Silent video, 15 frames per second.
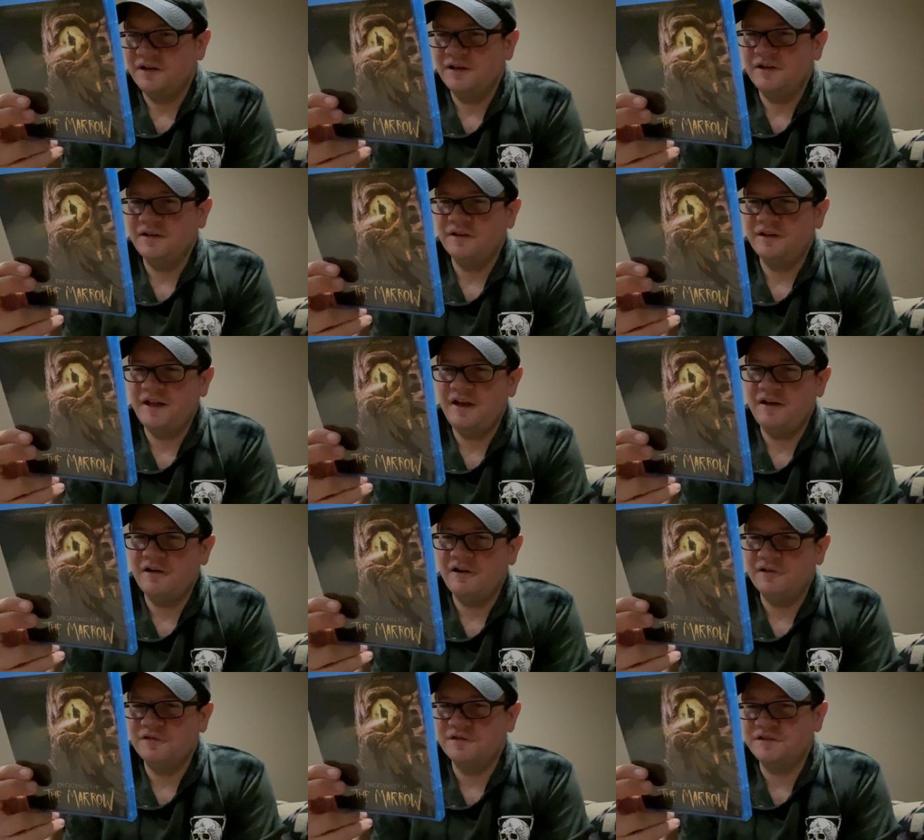uh, Kane
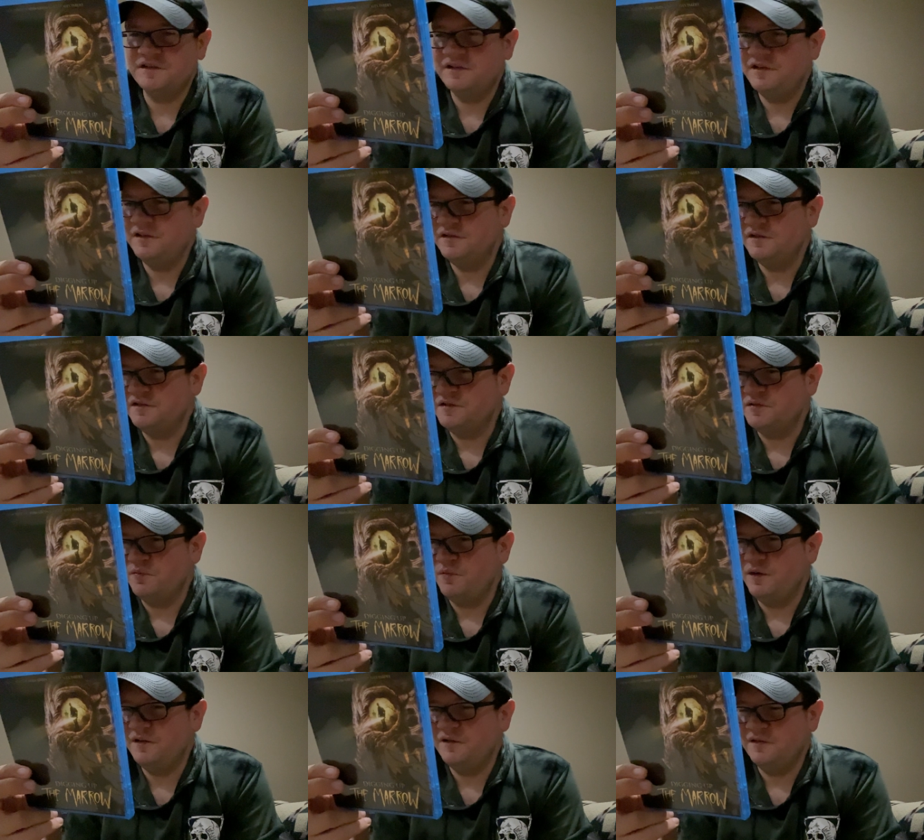Hodder's is in here as
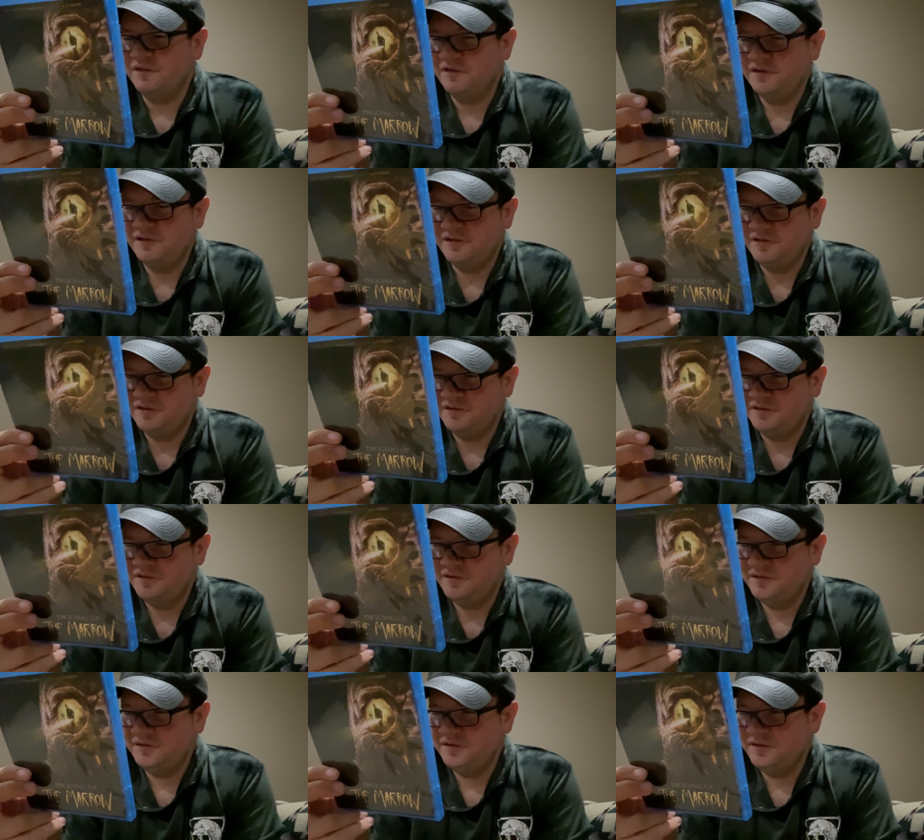well,
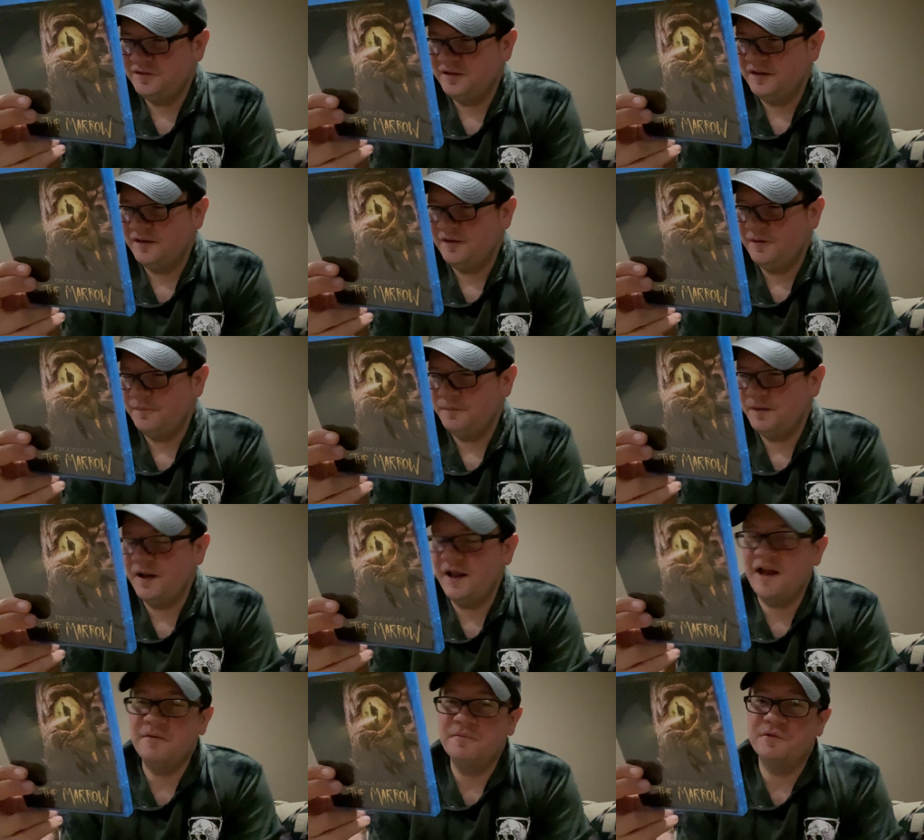and
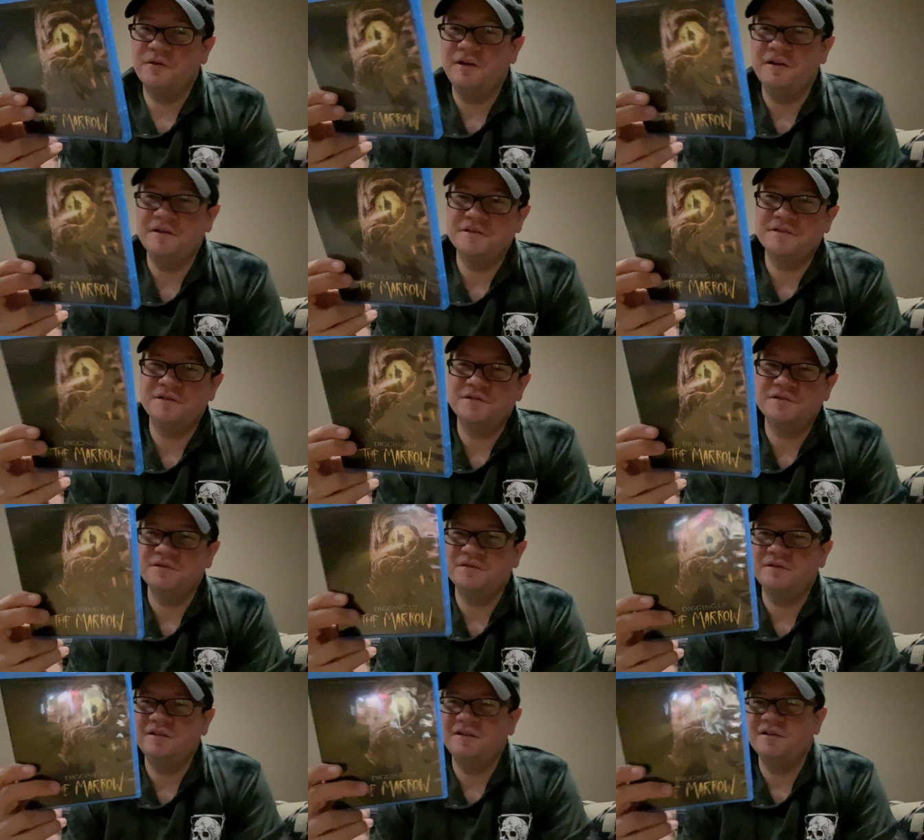Adam Green is
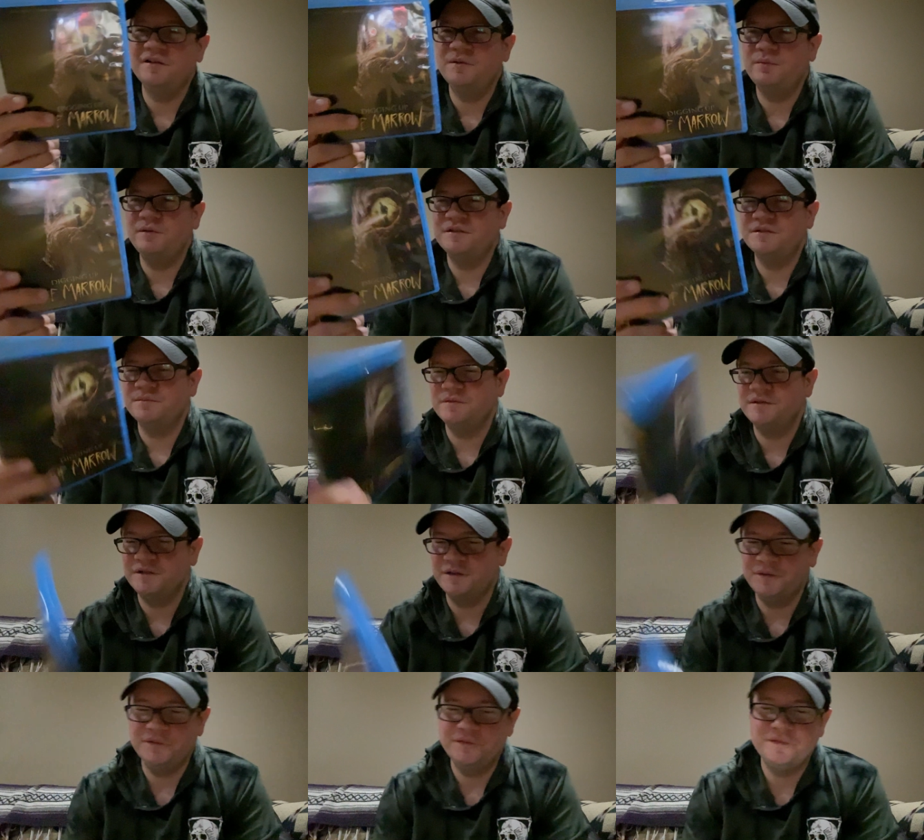also in here. He plays
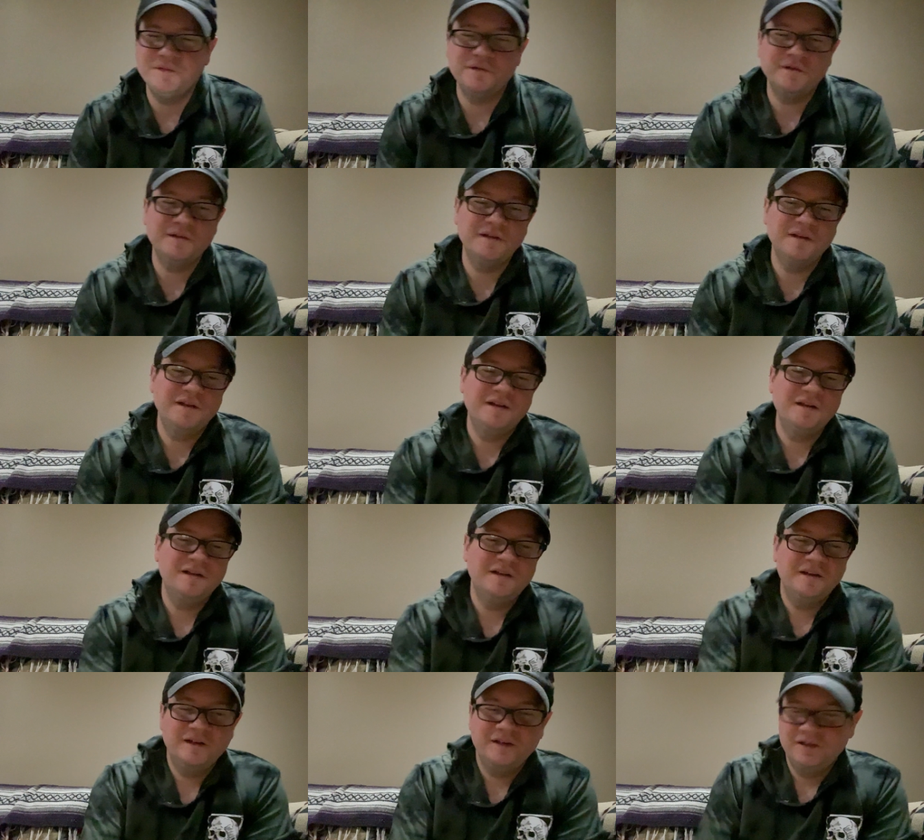himself.
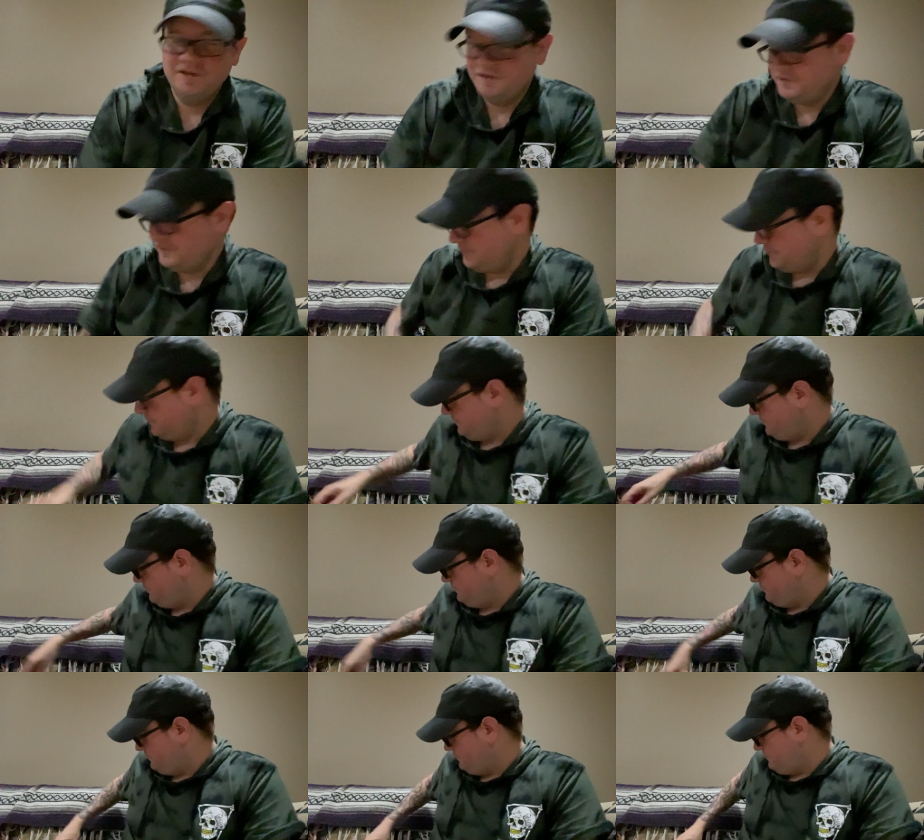So,
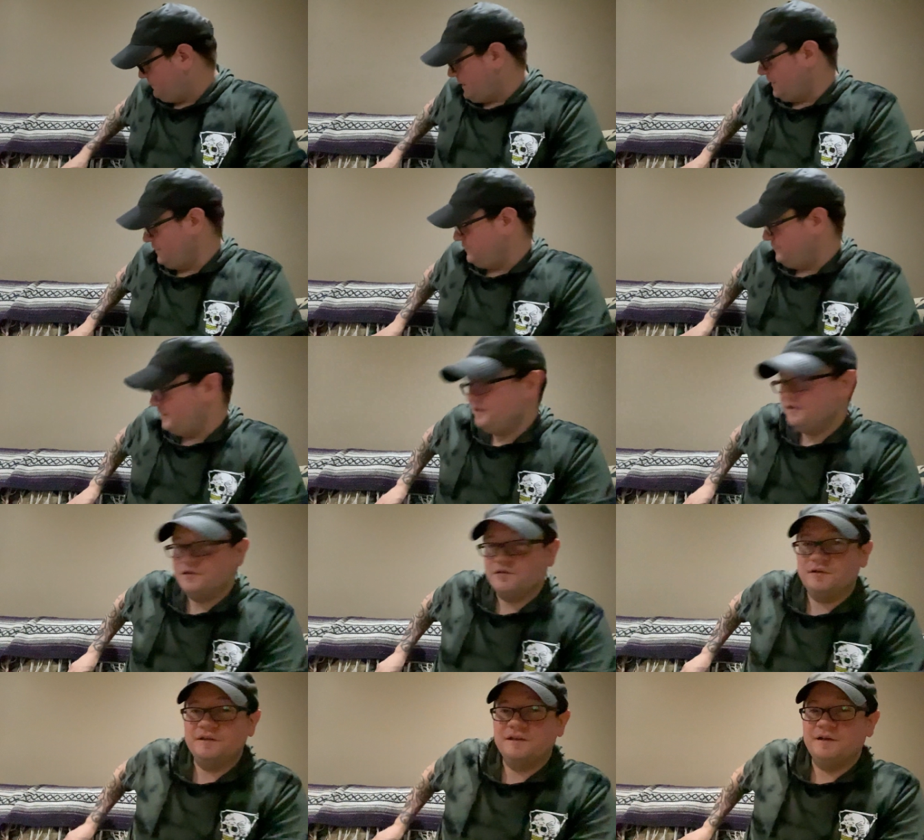I I
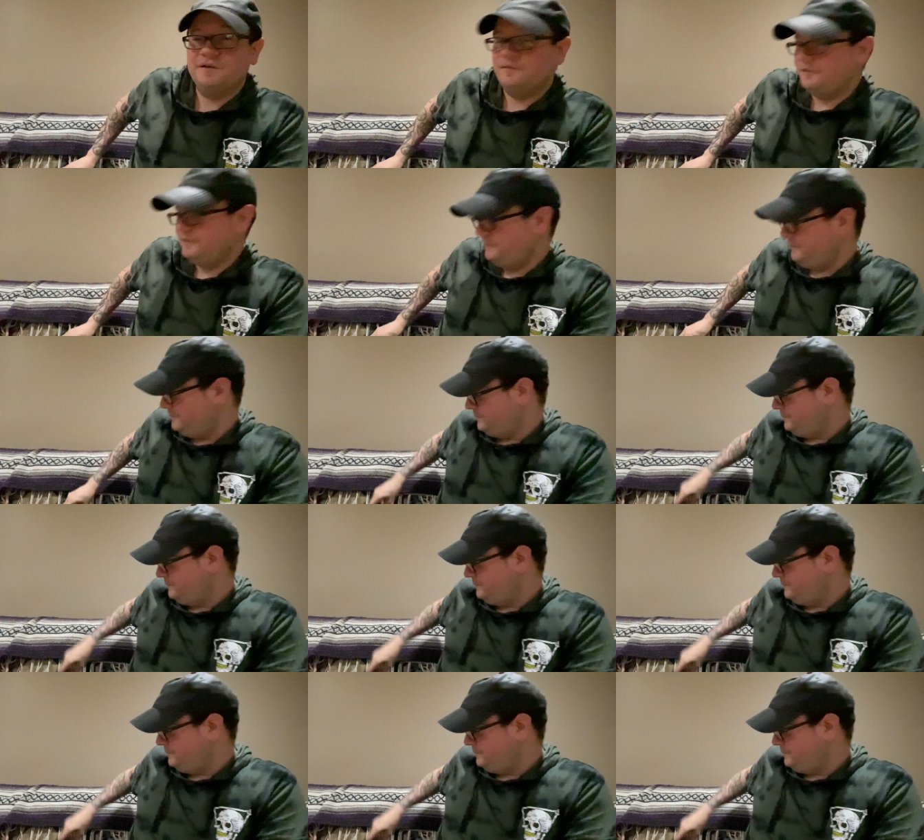enjoy that one.